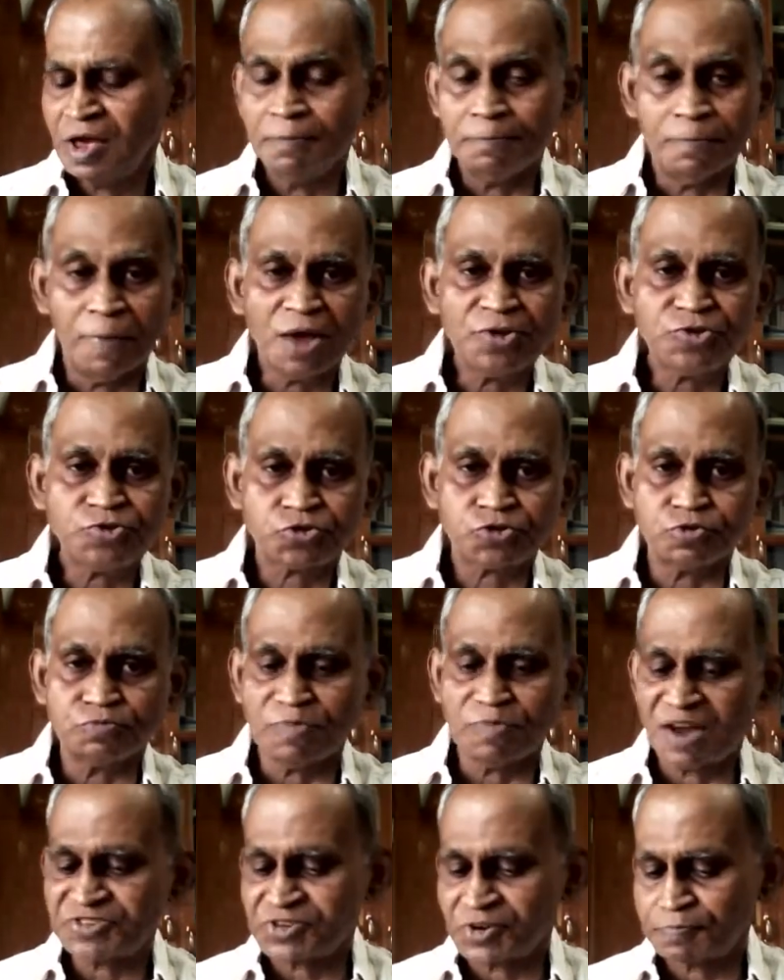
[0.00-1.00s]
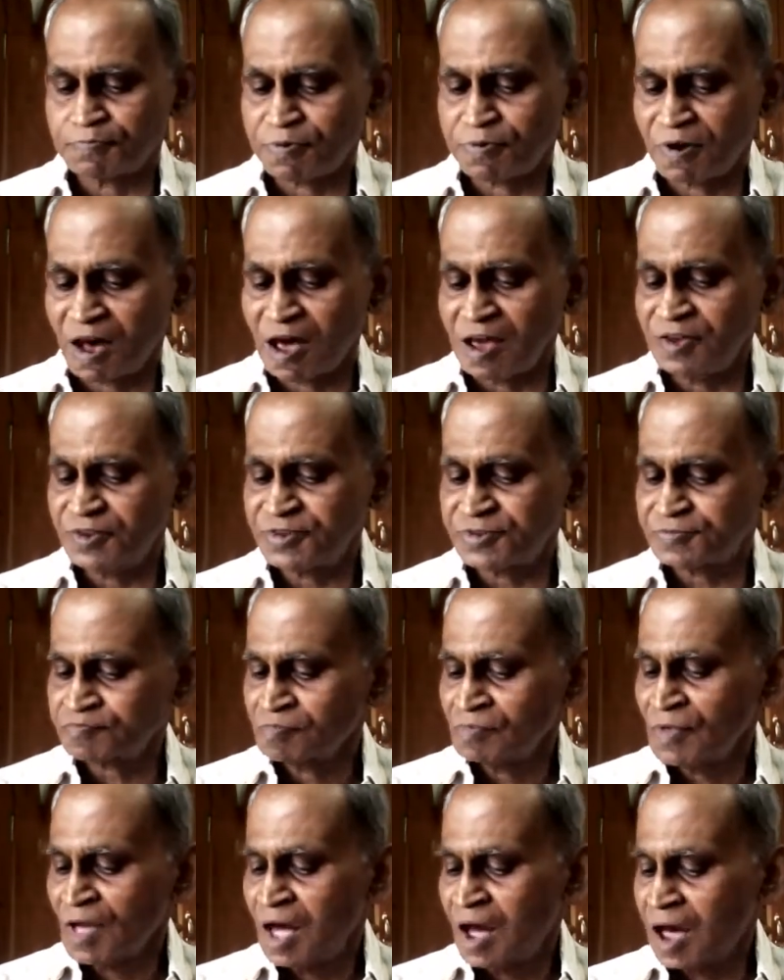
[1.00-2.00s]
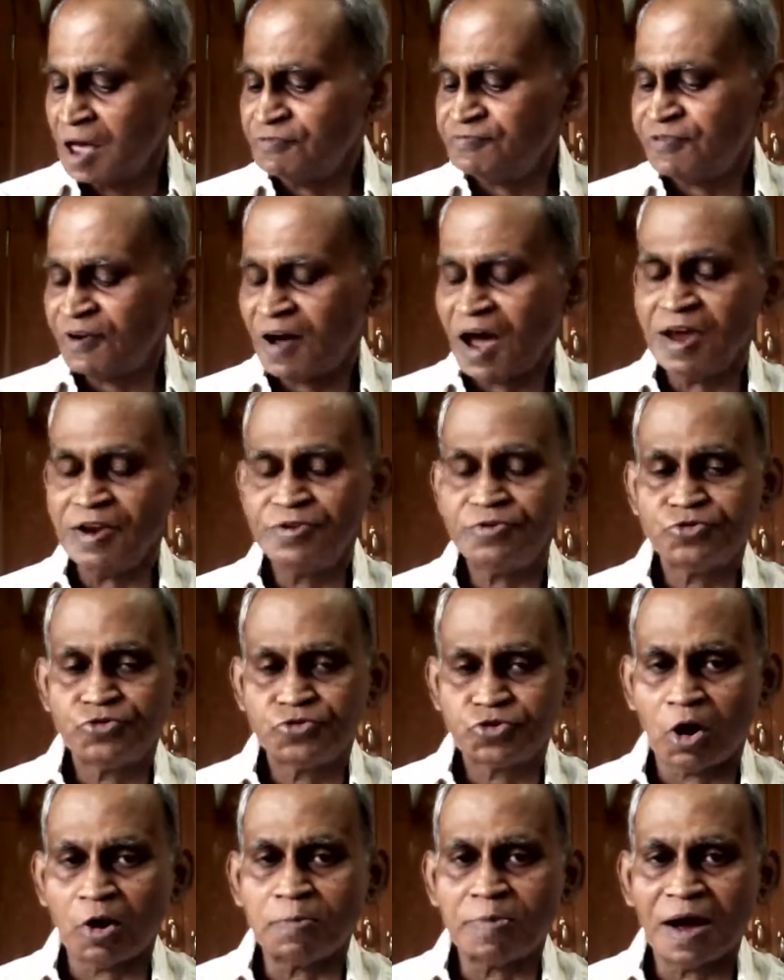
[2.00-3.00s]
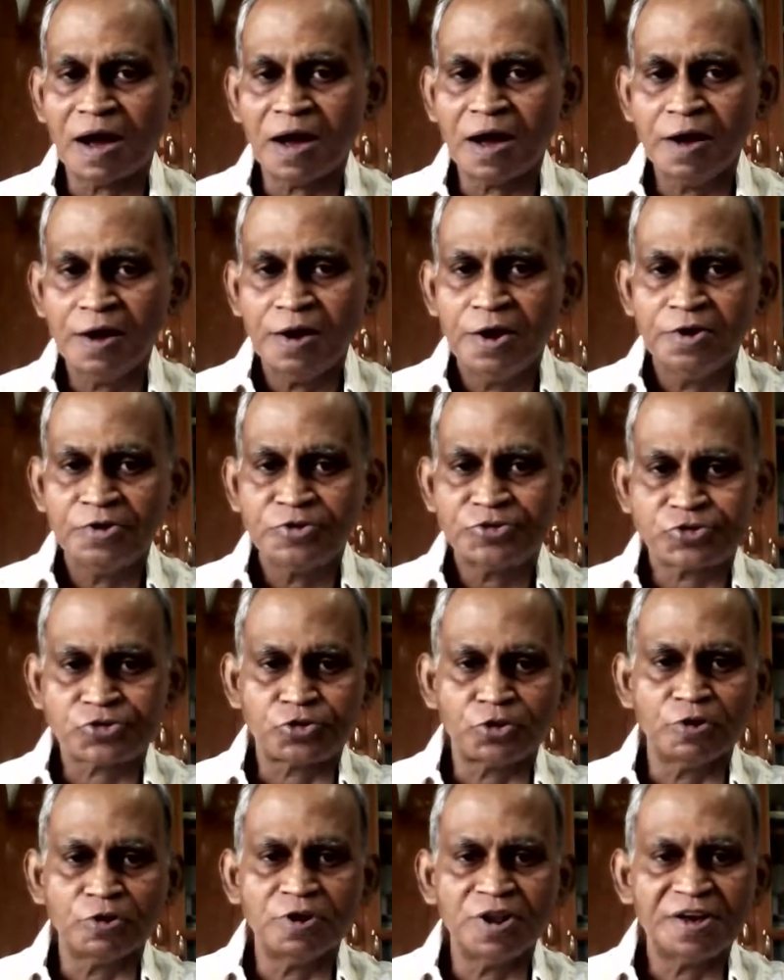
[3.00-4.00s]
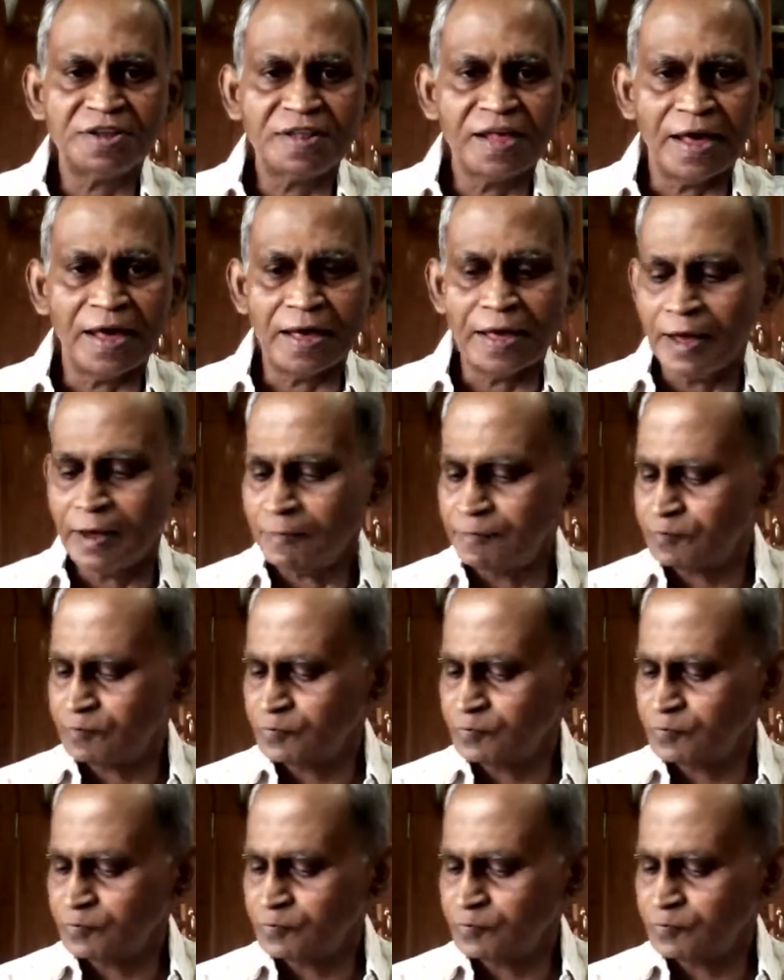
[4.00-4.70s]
much to my surprise, I find Java strolling there.